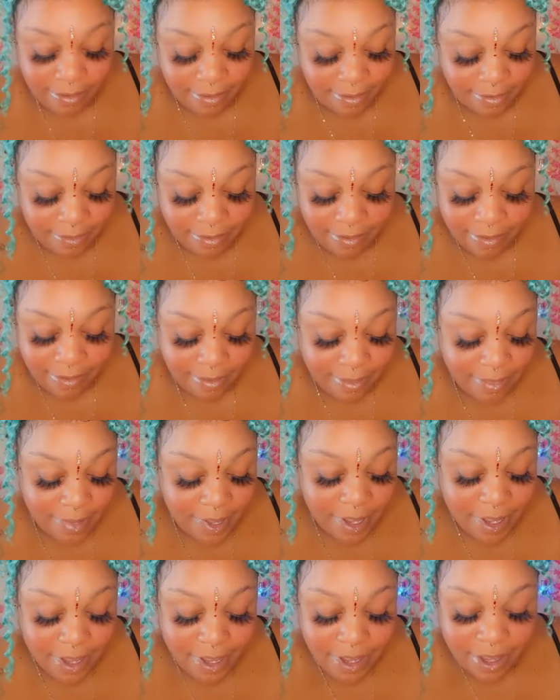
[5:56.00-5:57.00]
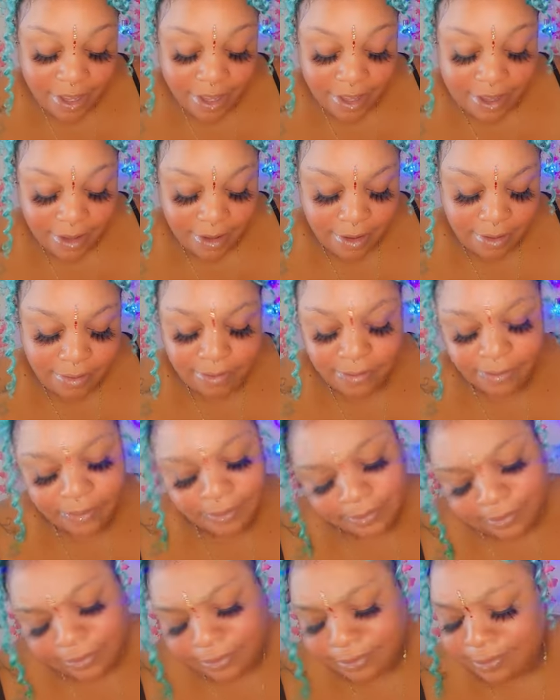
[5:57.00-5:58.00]

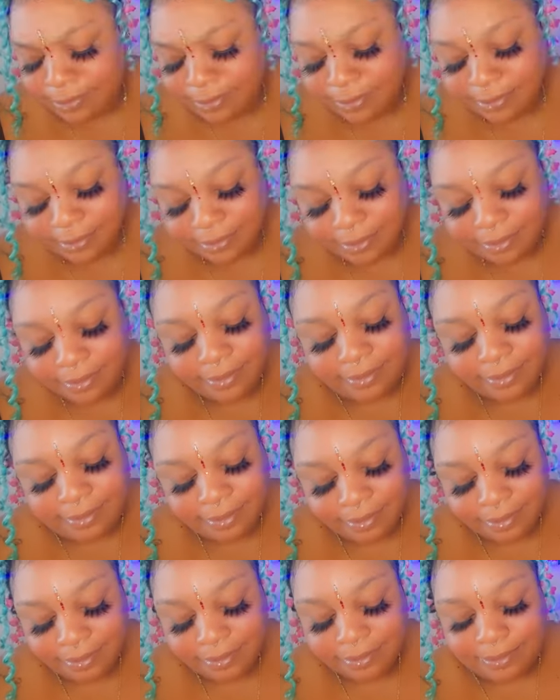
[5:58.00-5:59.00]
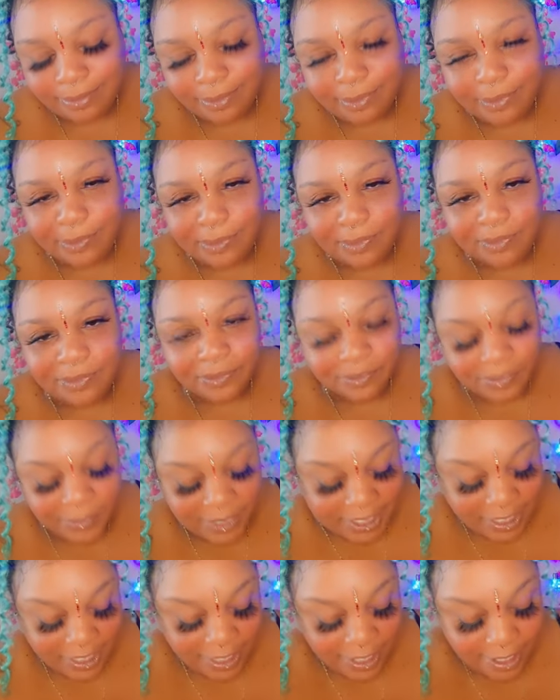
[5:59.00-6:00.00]

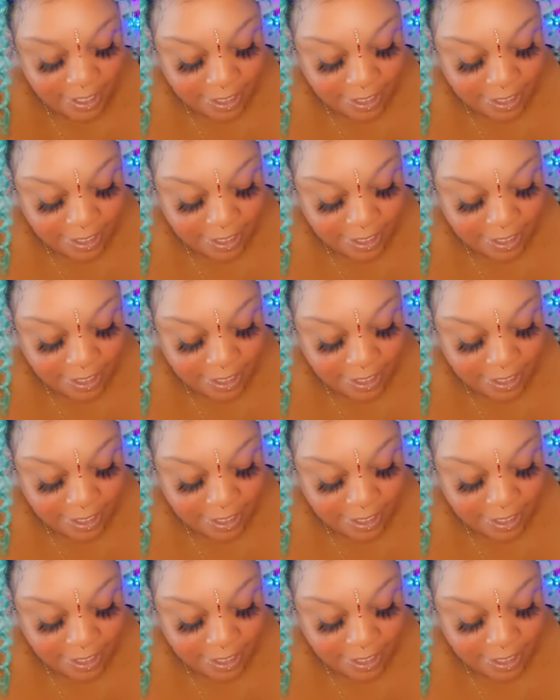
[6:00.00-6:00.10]
No one is speaking in this clip.